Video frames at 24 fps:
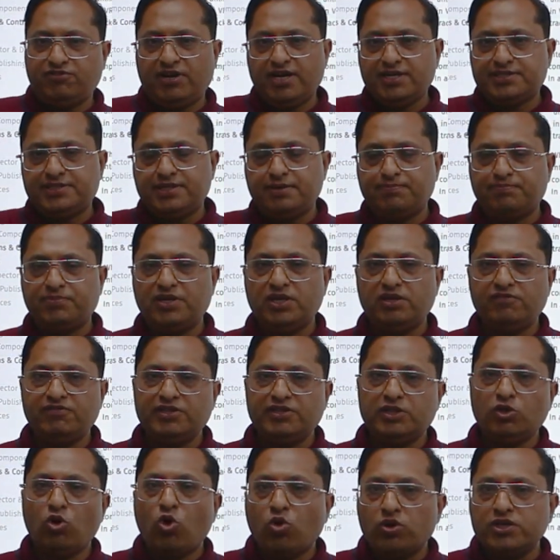For example,
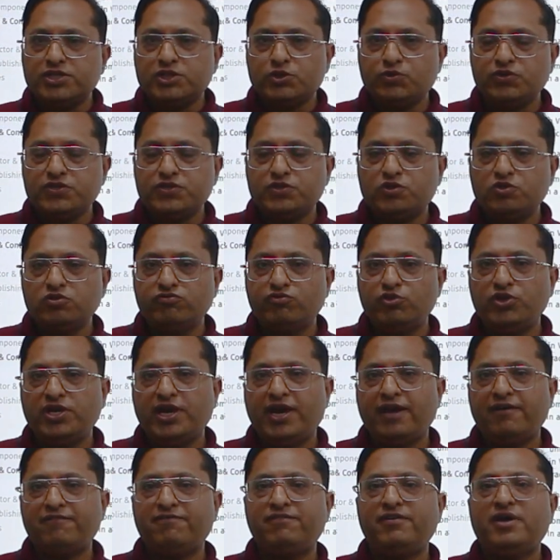with Oculus Quest 2, we
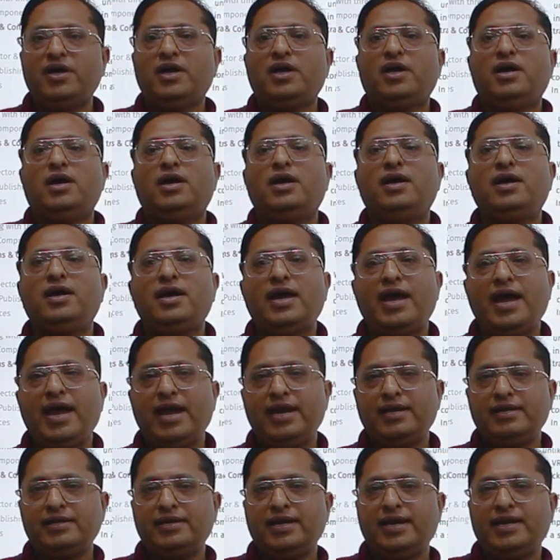have
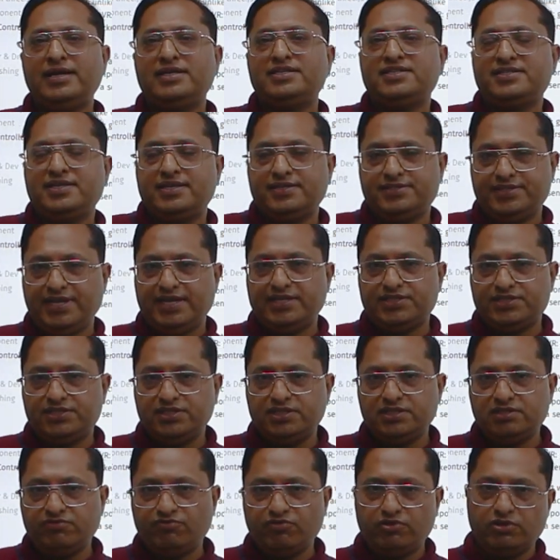handheld
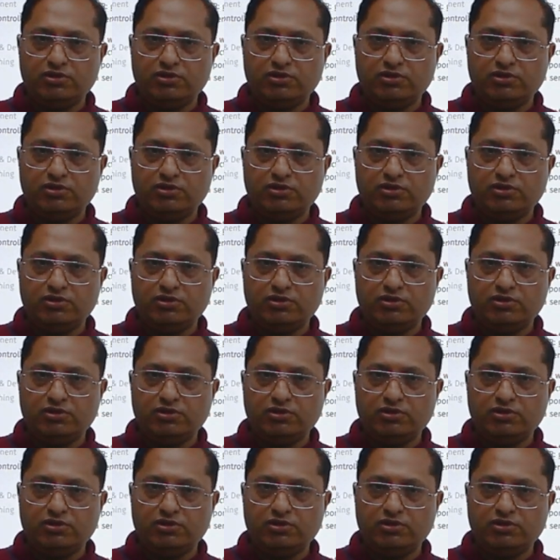sensors.